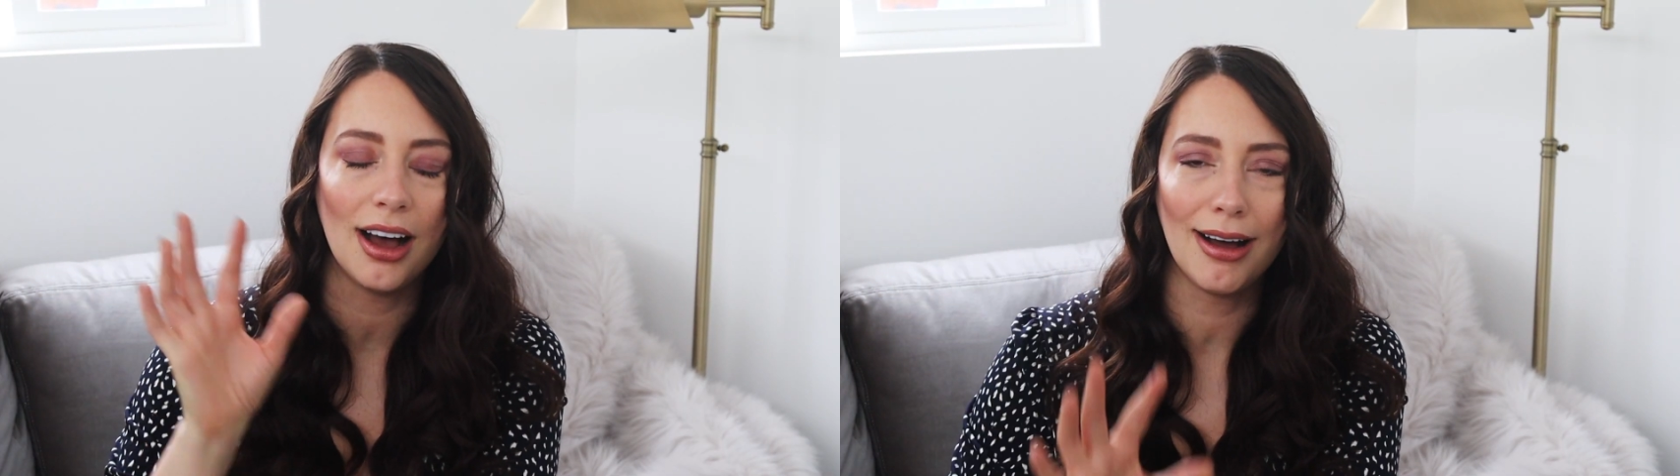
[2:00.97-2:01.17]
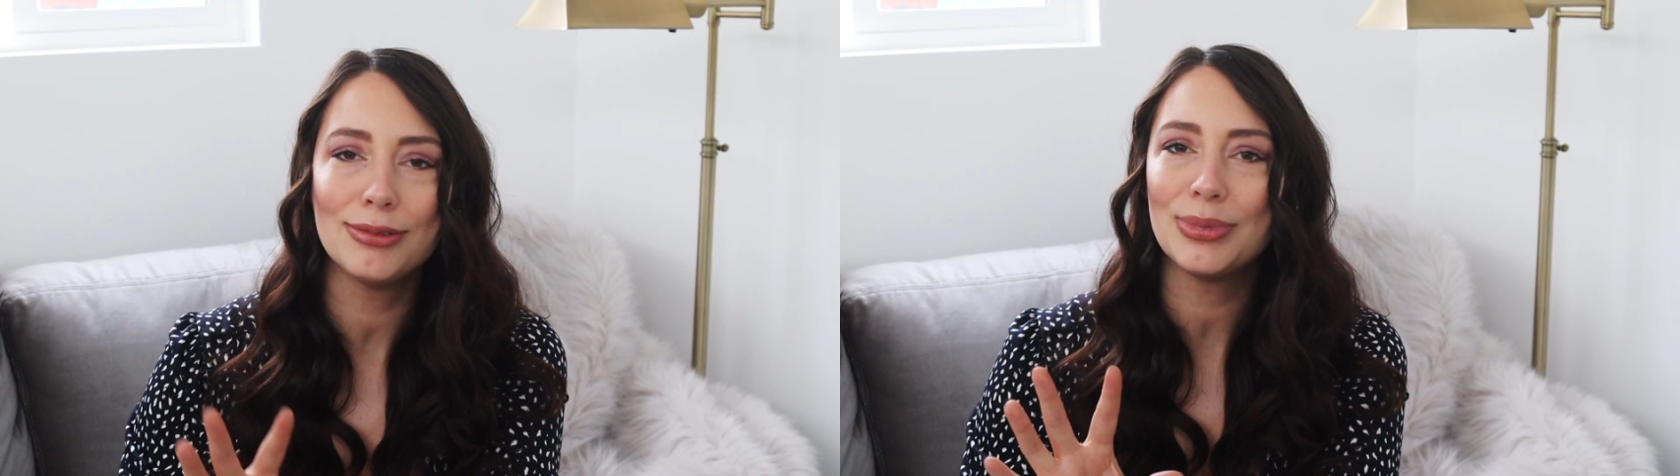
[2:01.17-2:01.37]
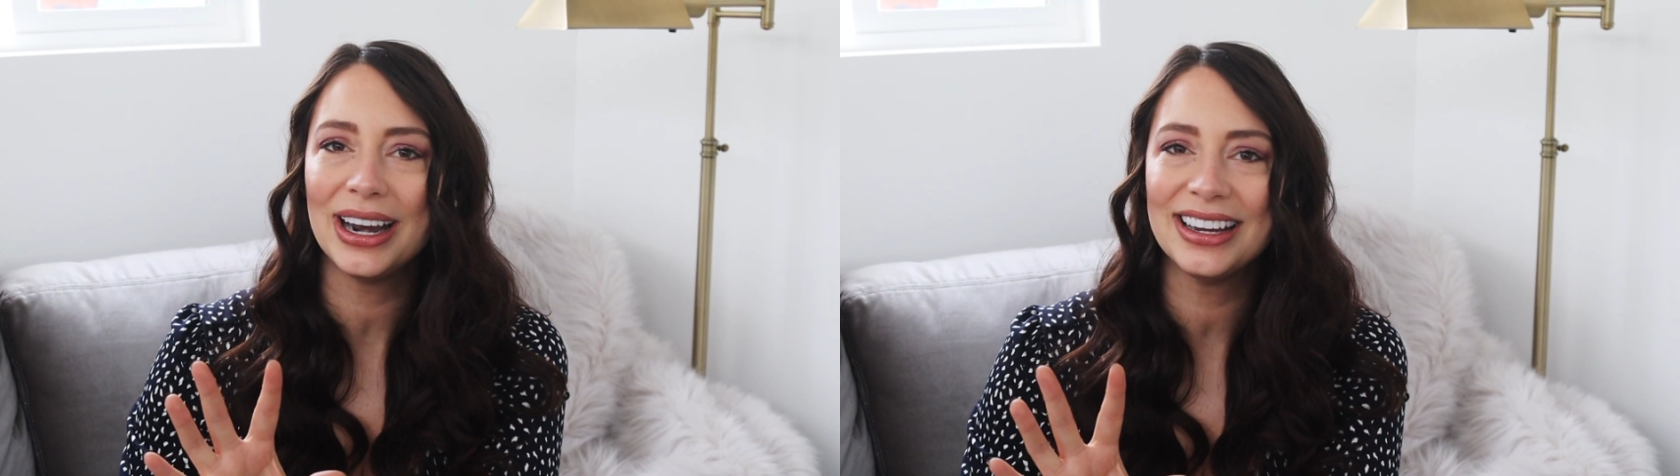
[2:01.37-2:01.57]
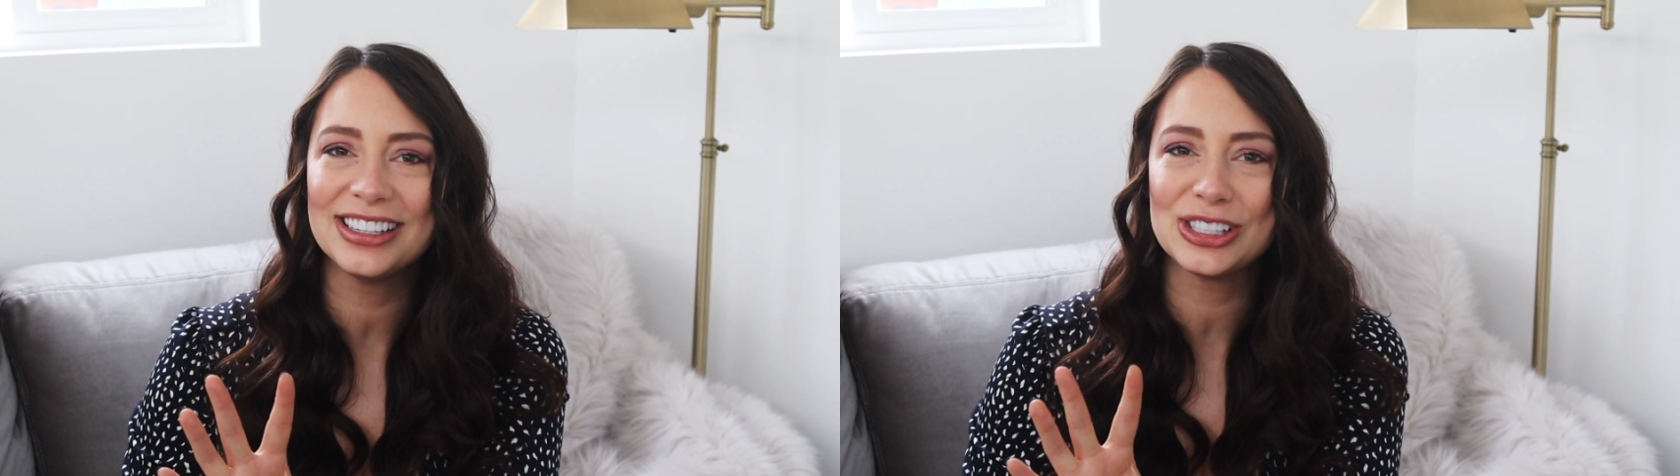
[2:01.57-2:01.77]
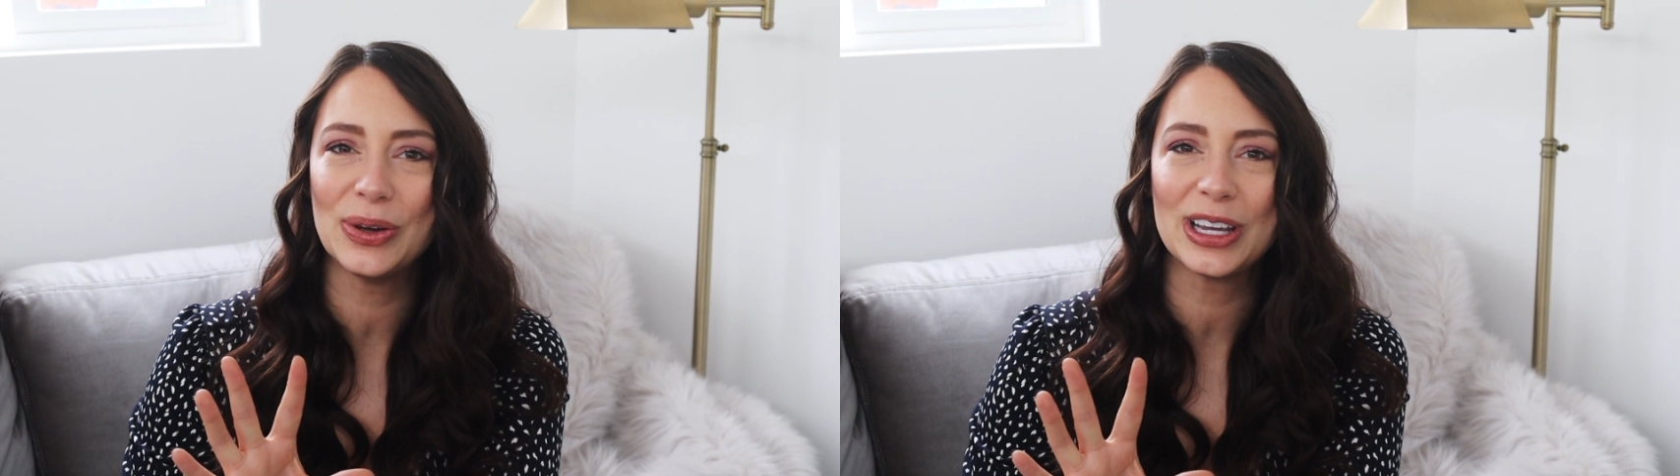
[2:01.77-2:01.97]
on
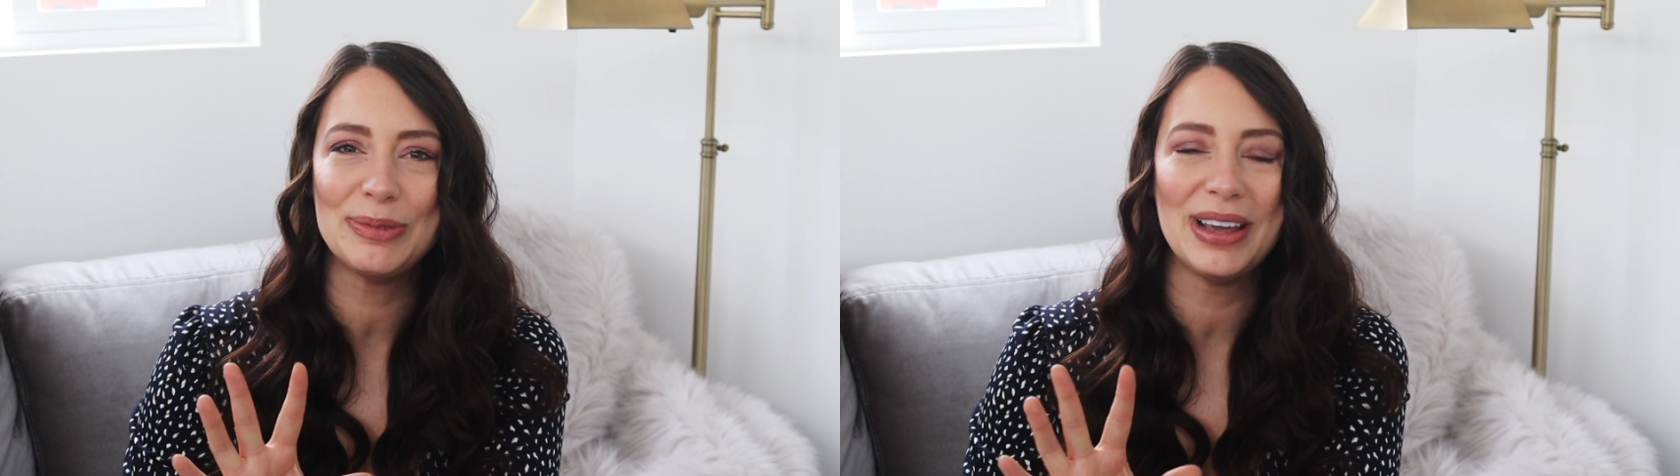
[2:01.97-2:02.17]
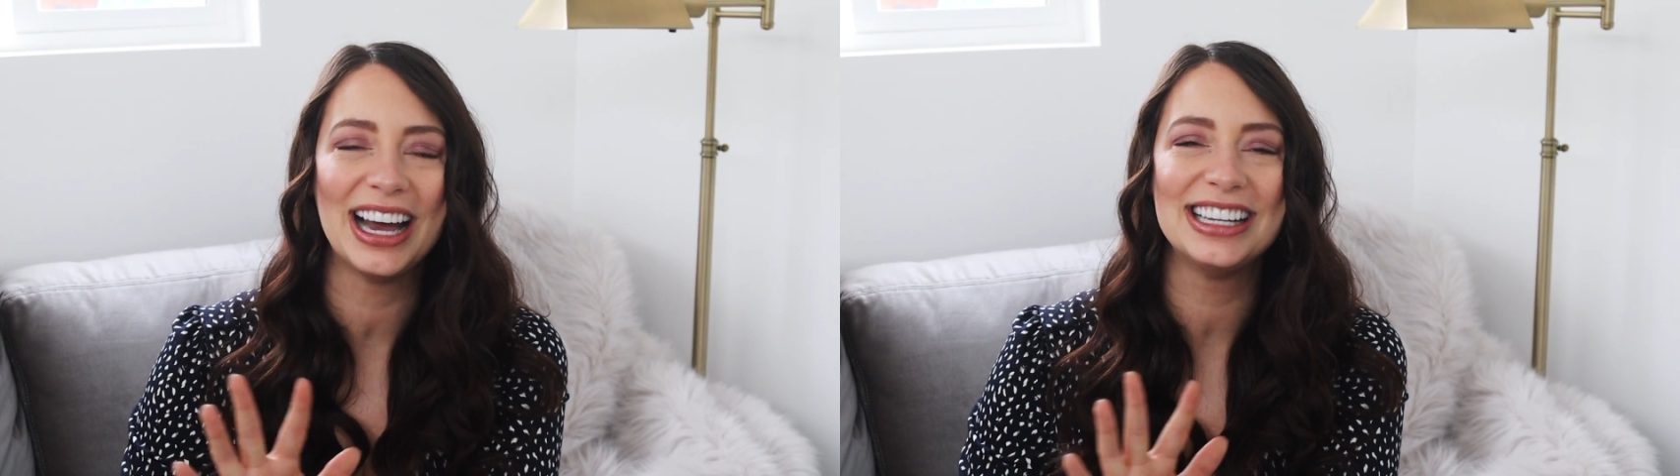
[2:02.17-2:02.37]
brand so it can be